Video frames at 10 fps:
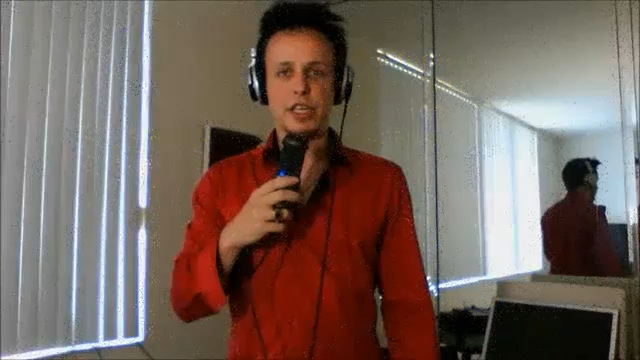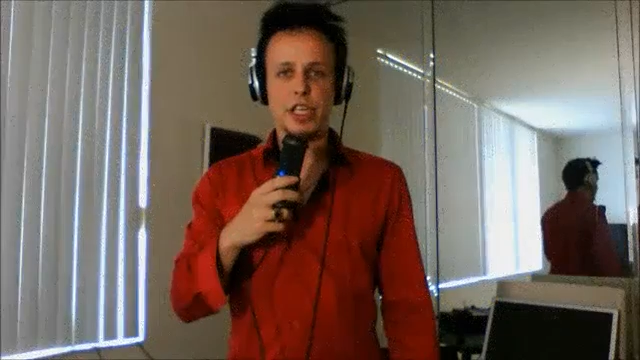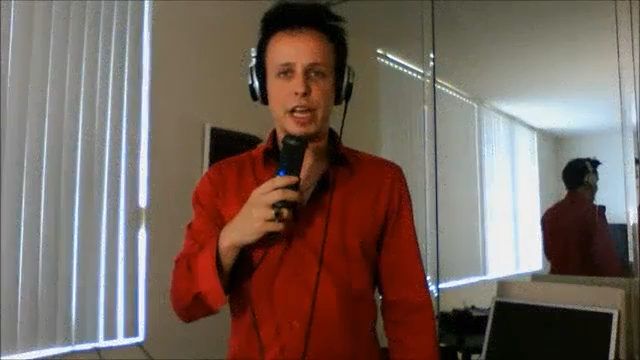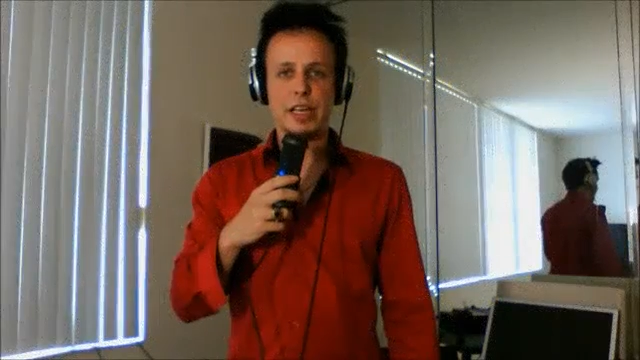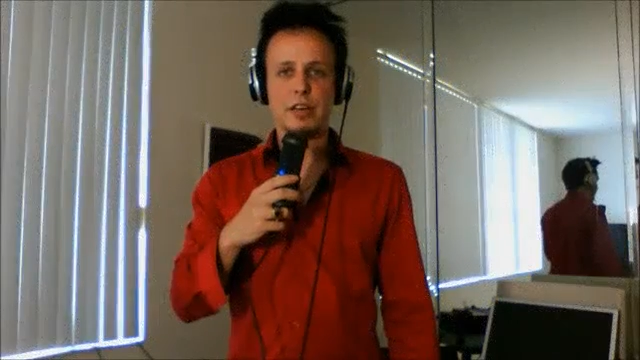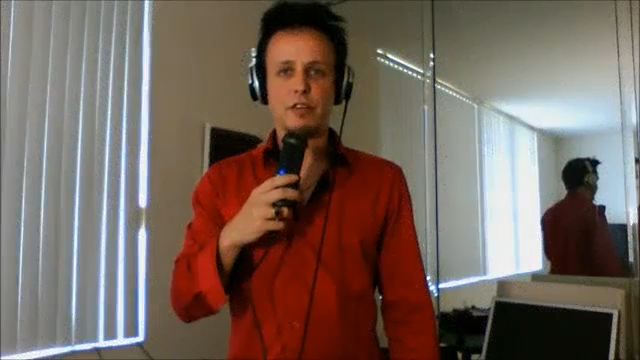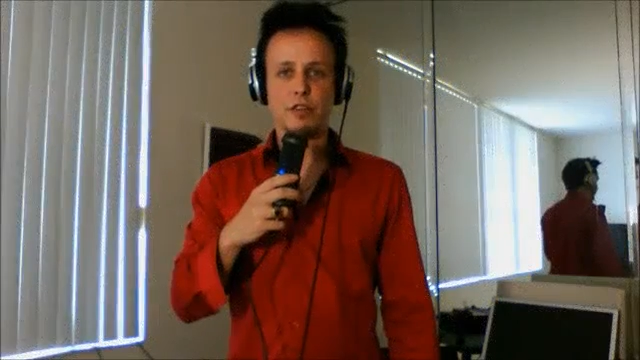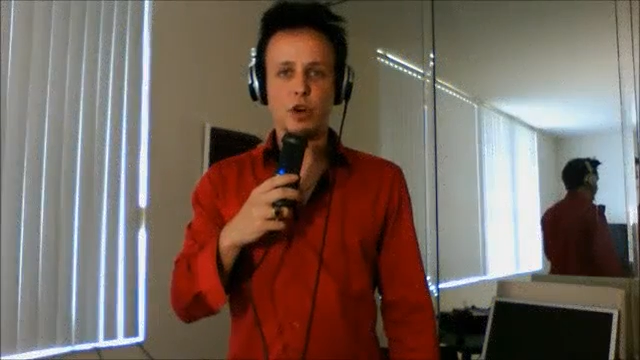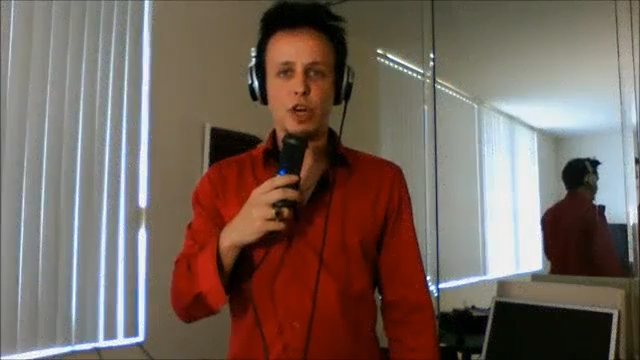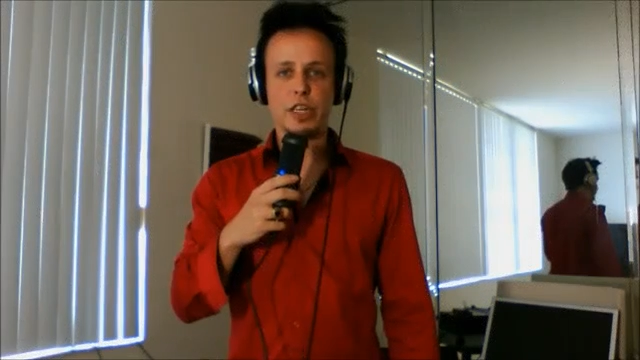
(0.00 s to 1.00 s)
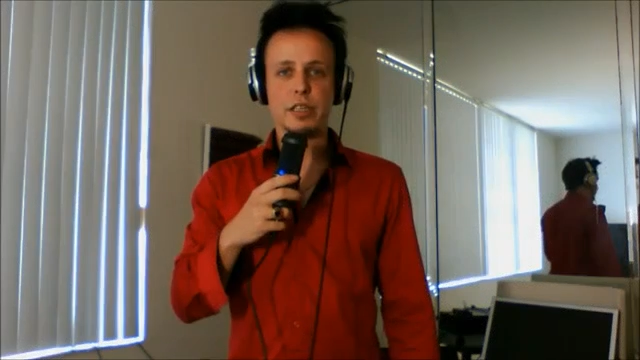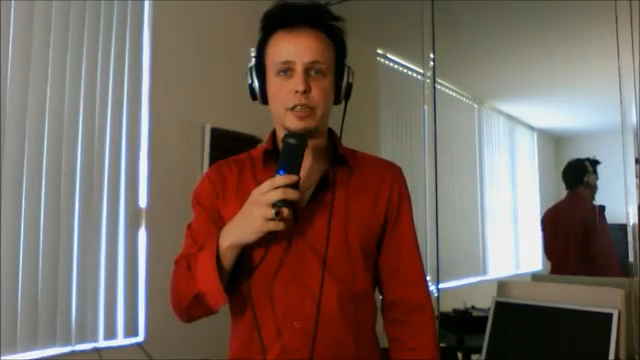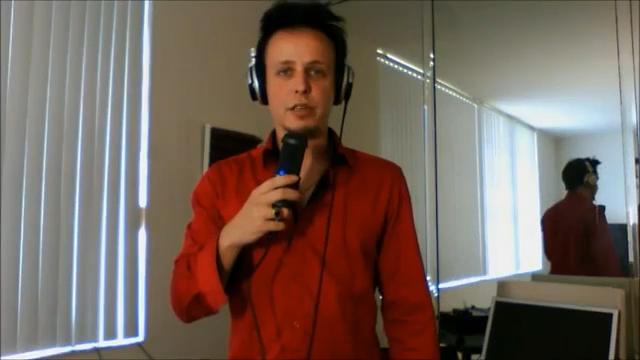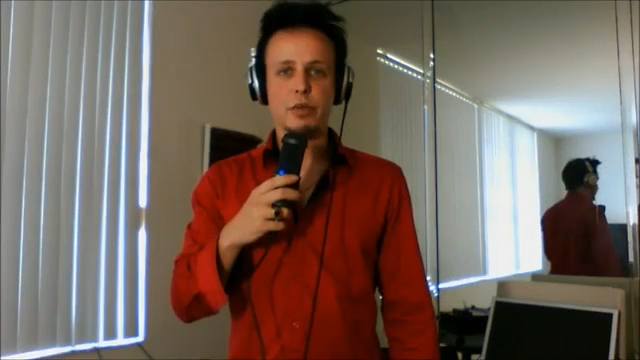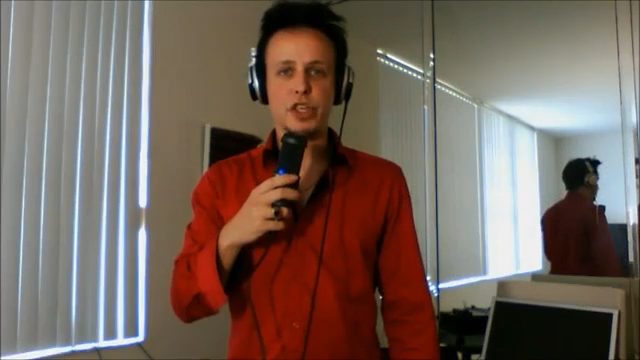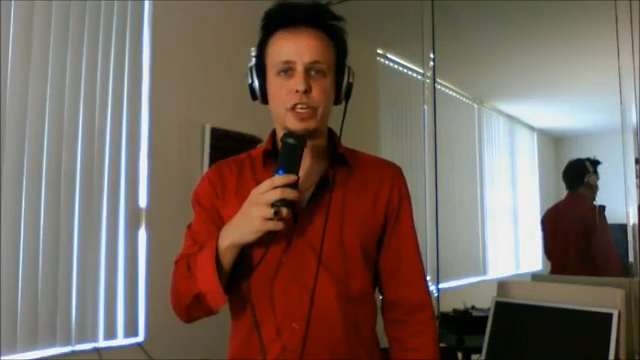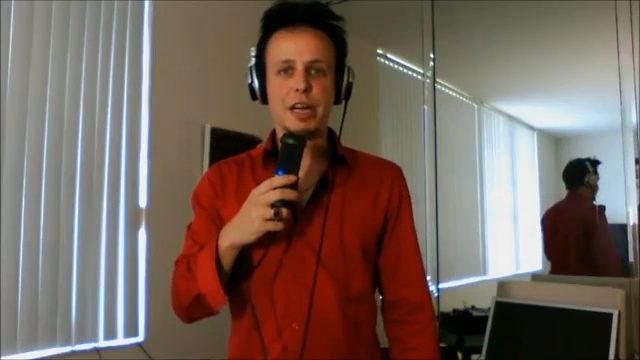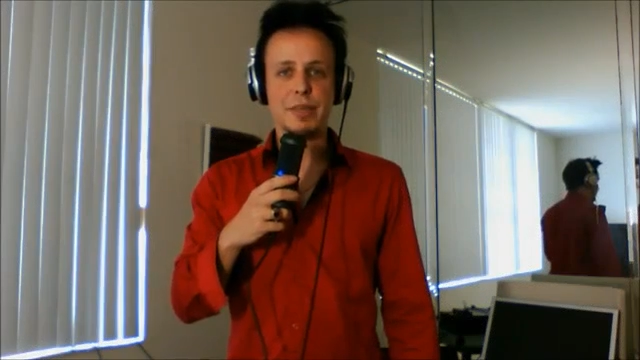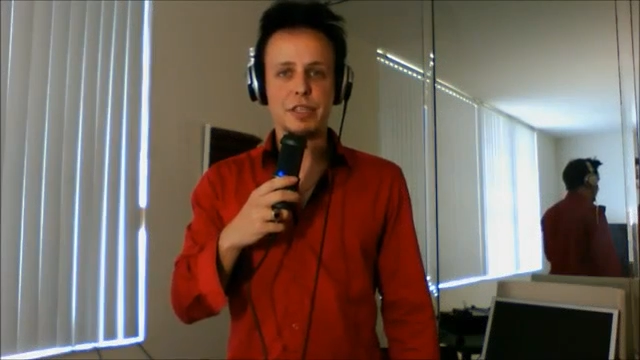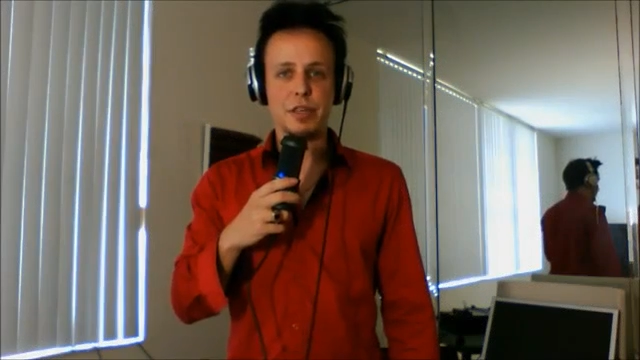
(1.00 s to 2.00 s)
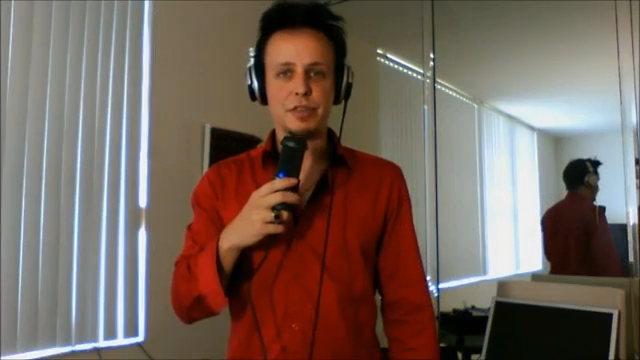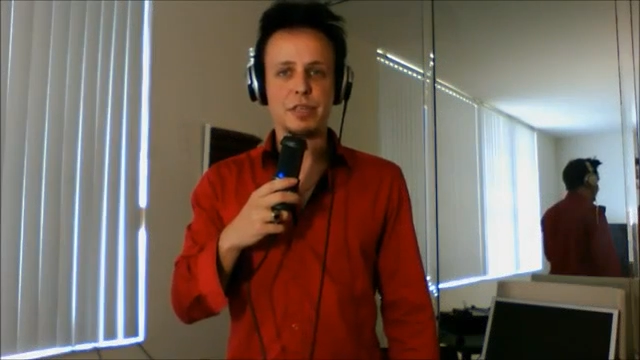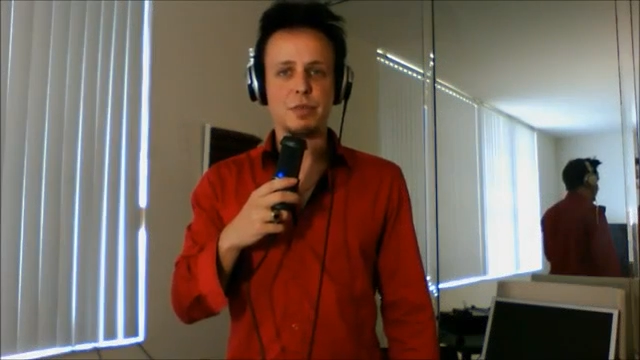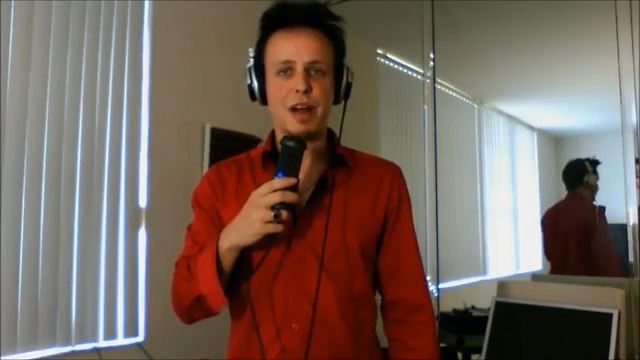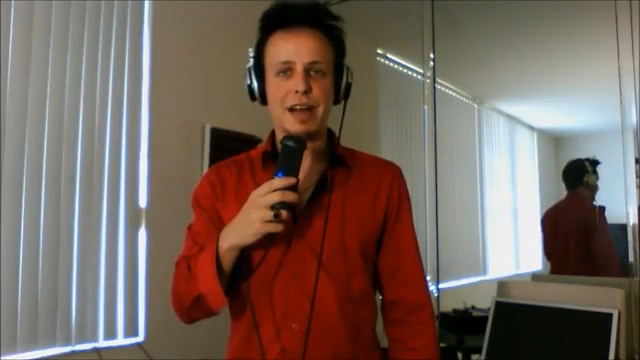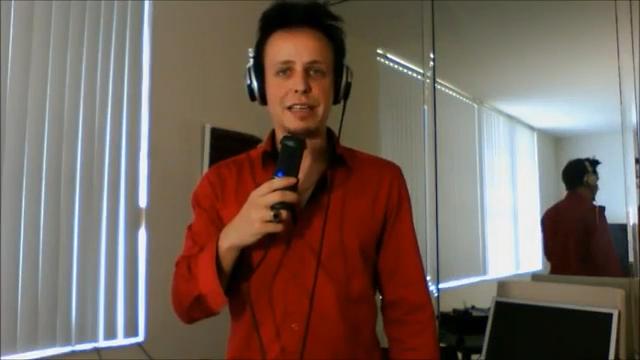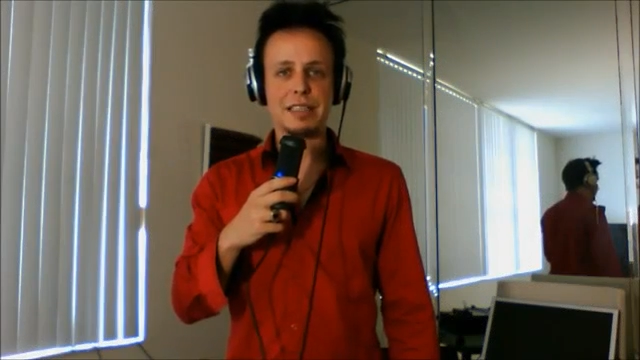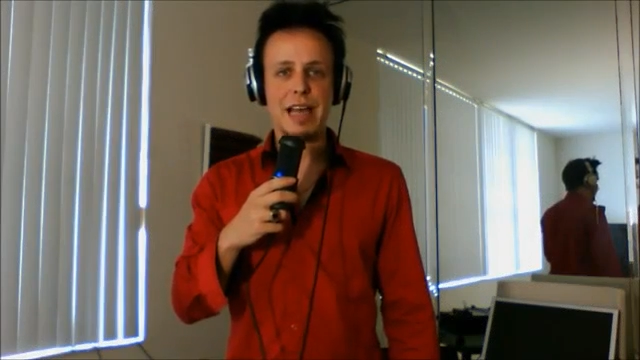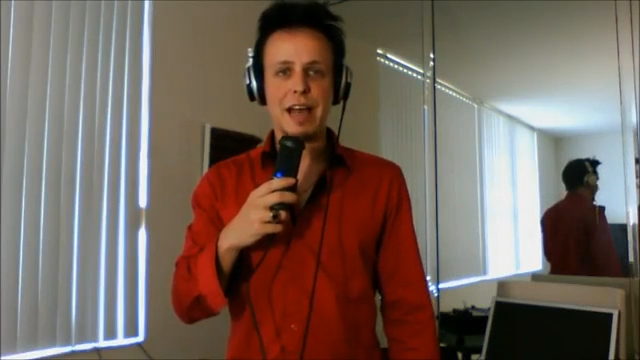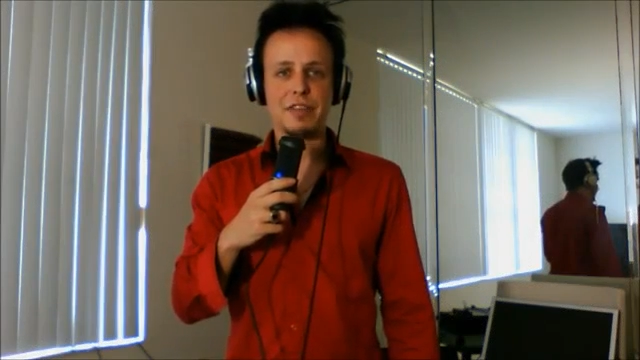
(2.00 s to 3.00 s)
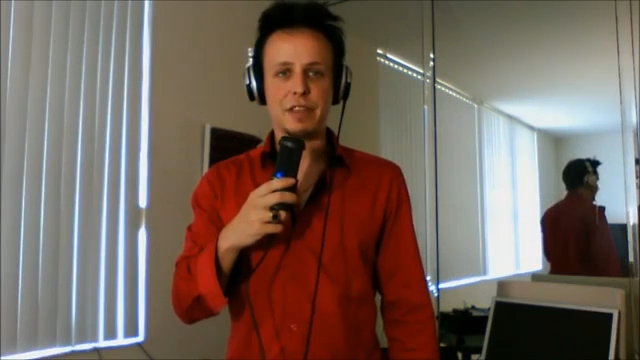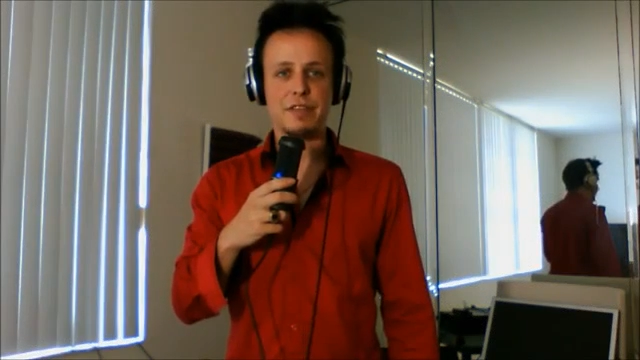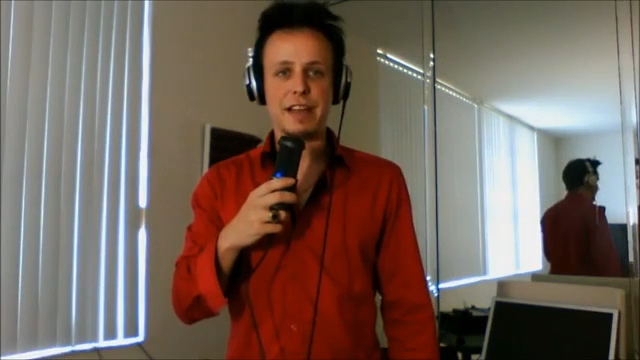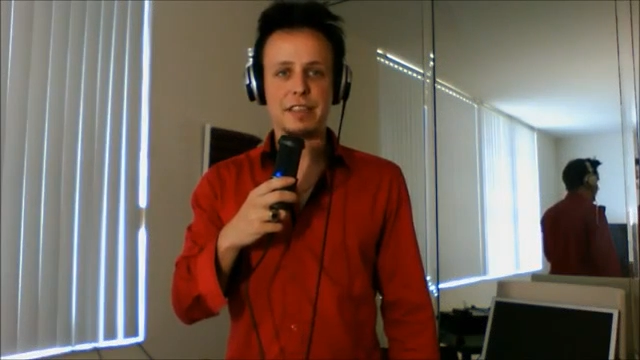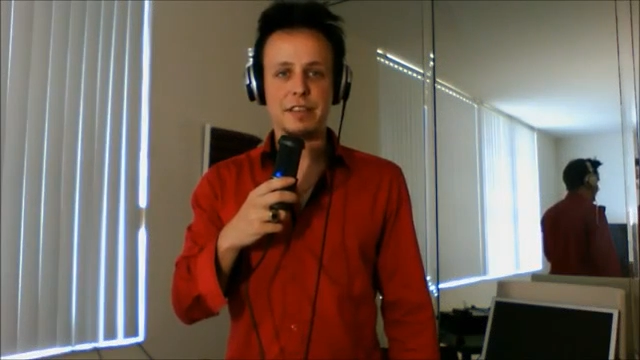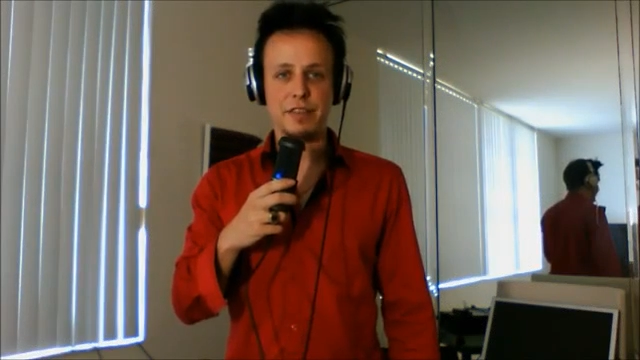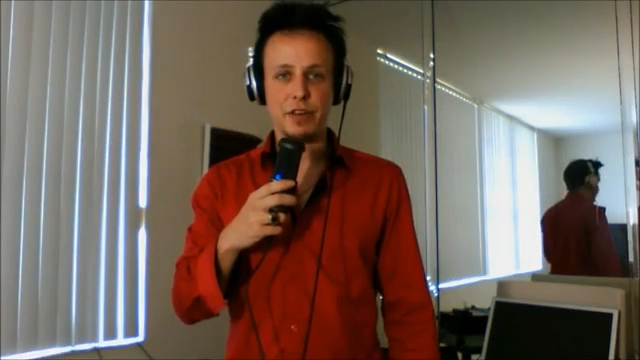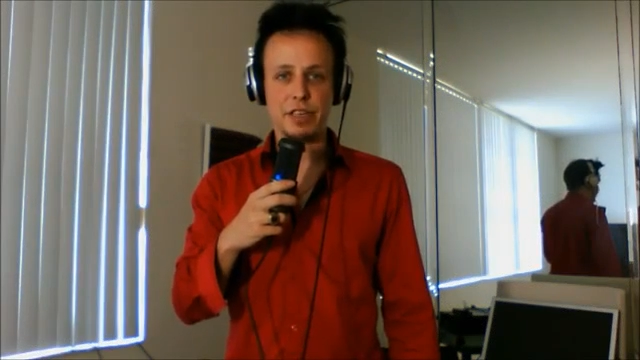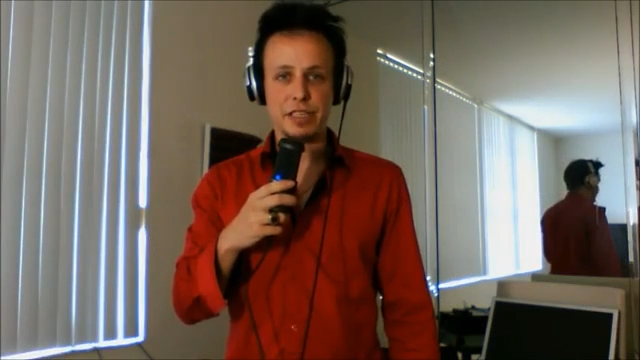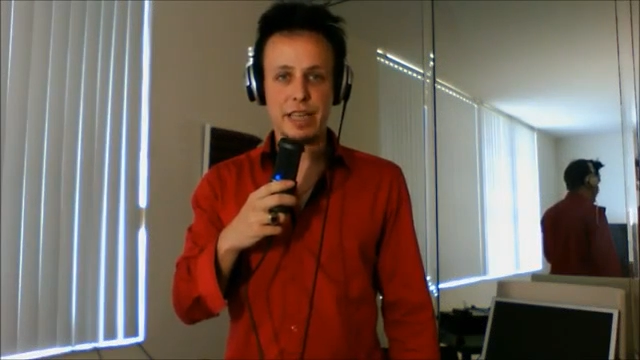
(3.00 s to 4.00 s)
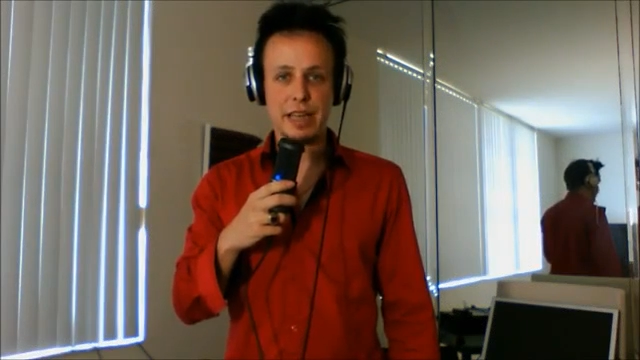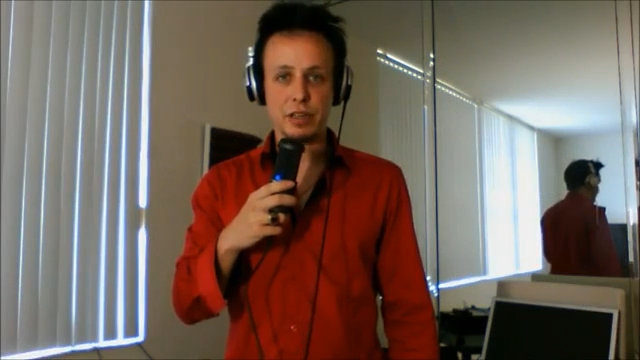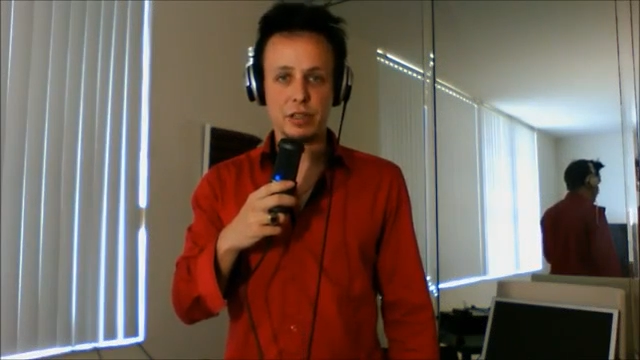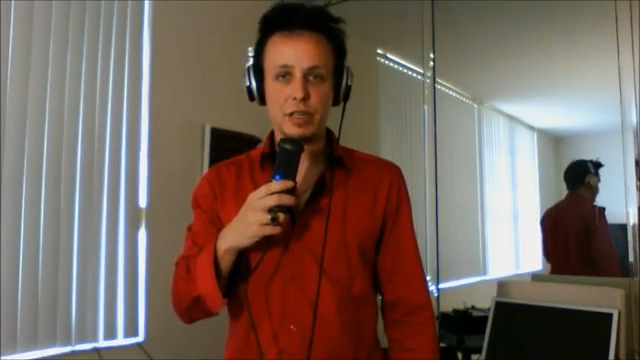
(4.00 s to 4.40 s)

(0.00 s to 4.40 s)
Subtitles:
a giant fraud, which should come as no surprise after the Fast and Furious scandal